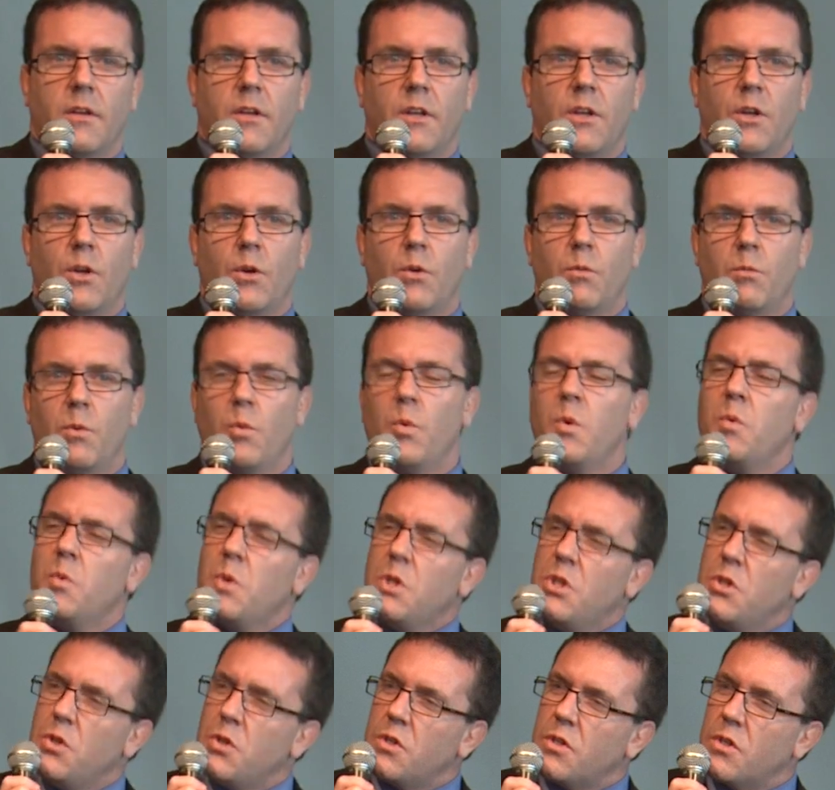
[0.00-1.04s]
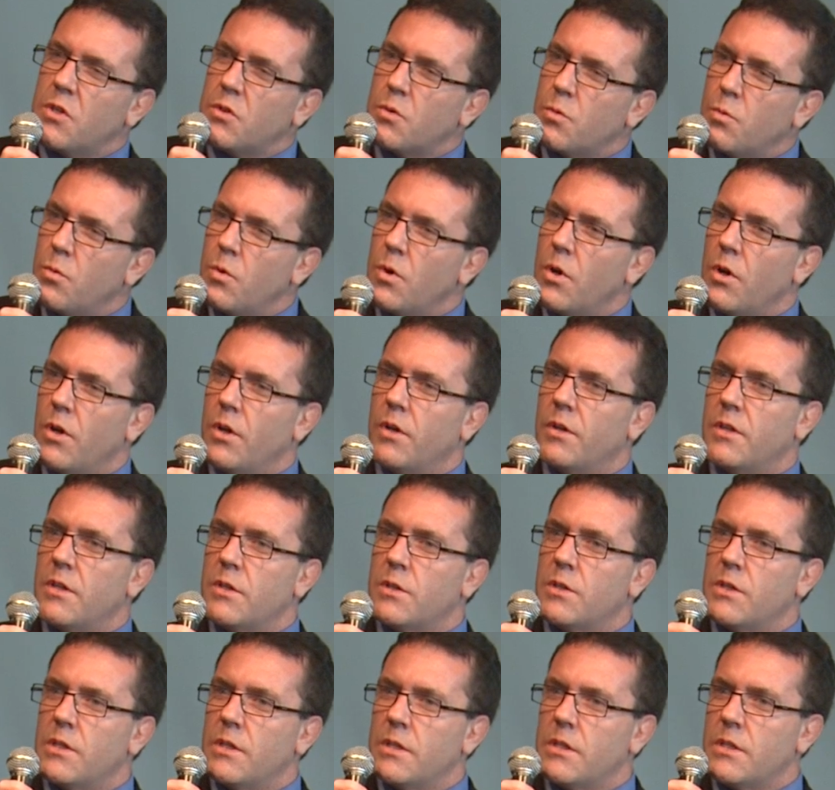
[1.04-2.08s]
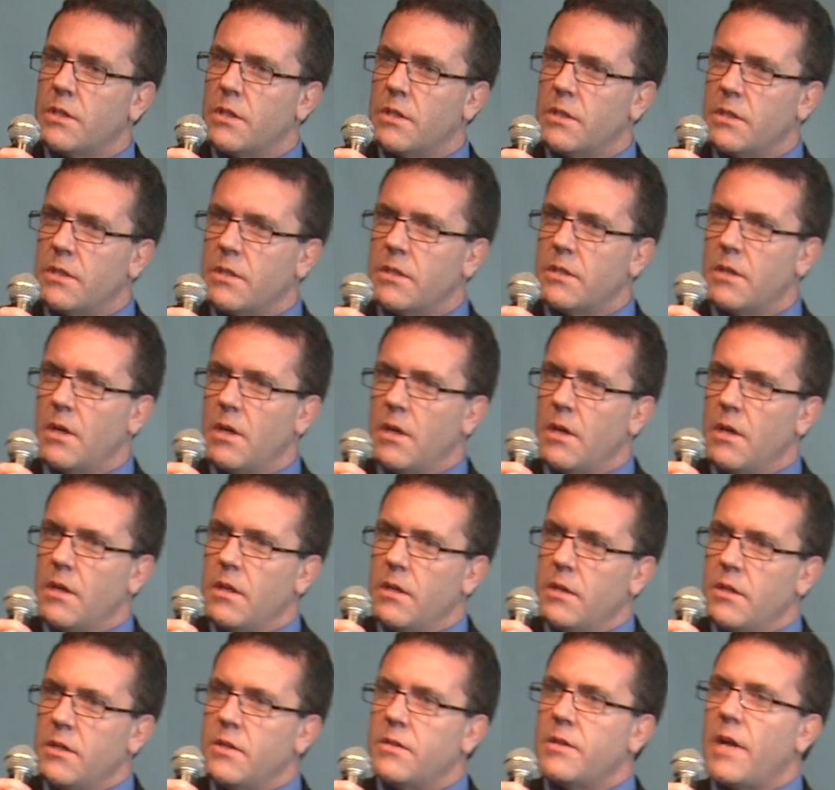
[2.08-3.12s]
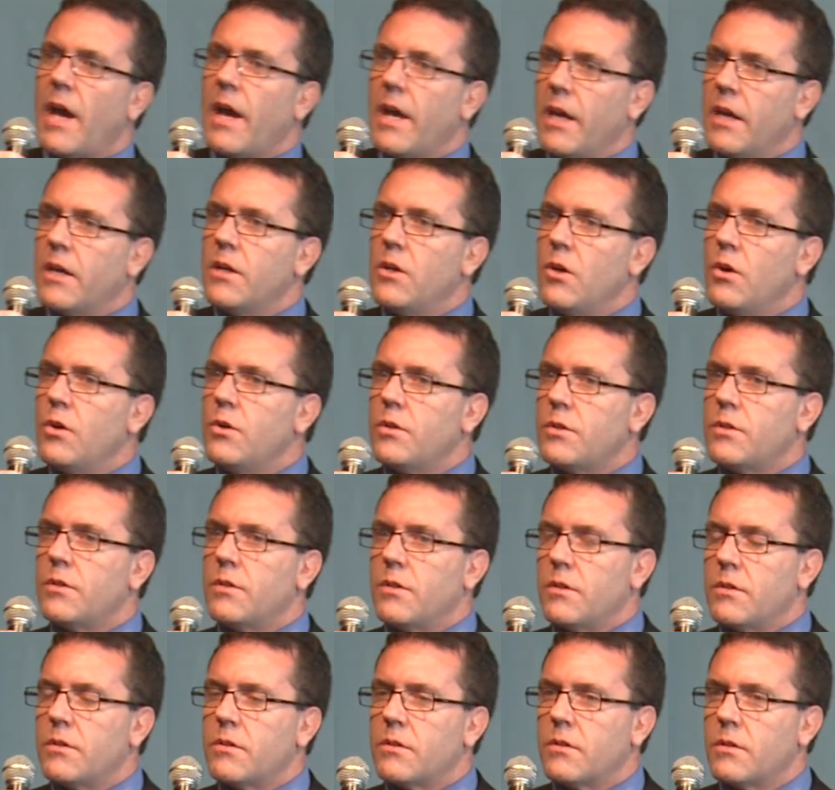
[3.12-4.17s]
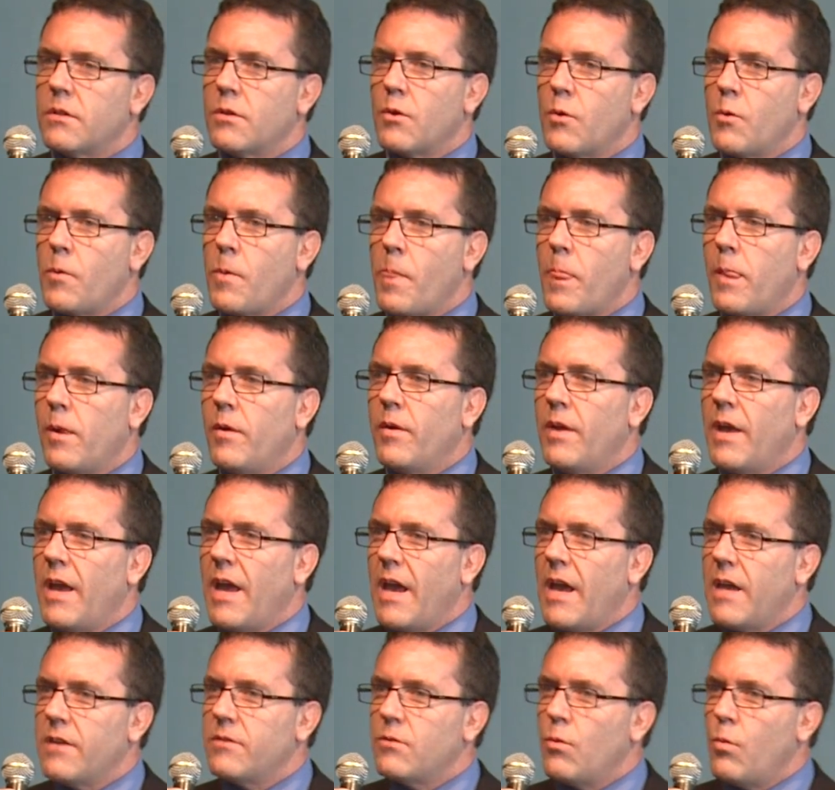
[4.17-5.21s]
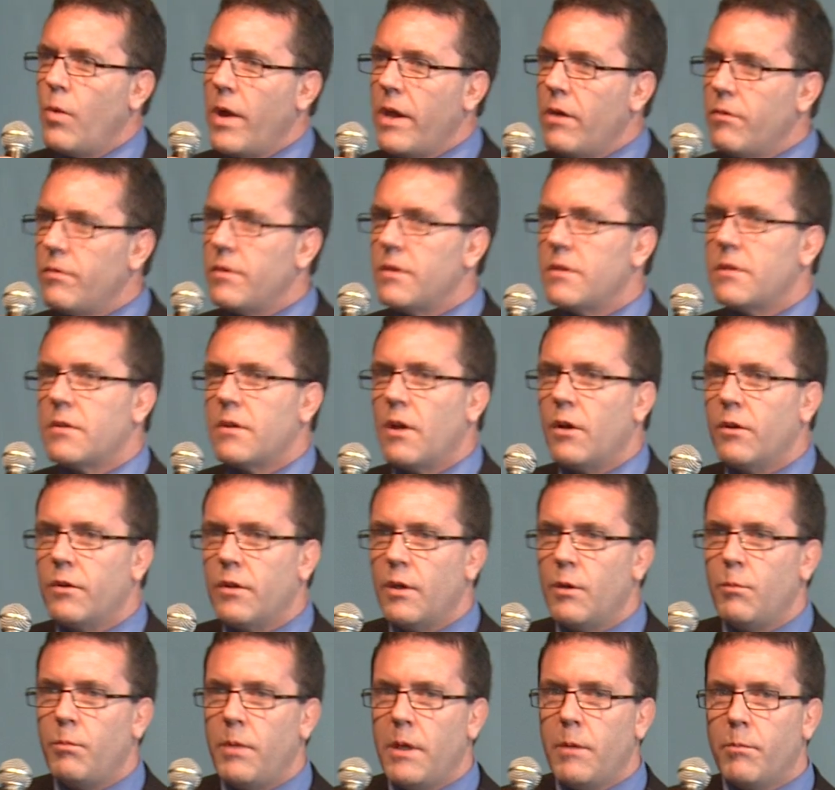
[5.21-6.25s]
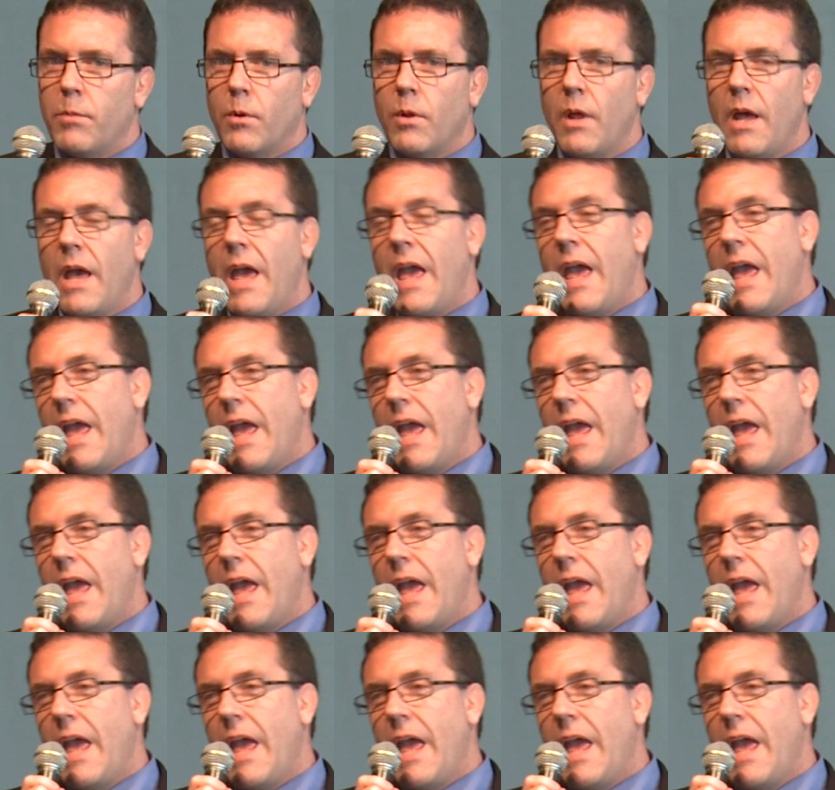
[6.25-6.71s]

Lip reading: You know, we would use this word, this diagnosis, as a way of insulting people.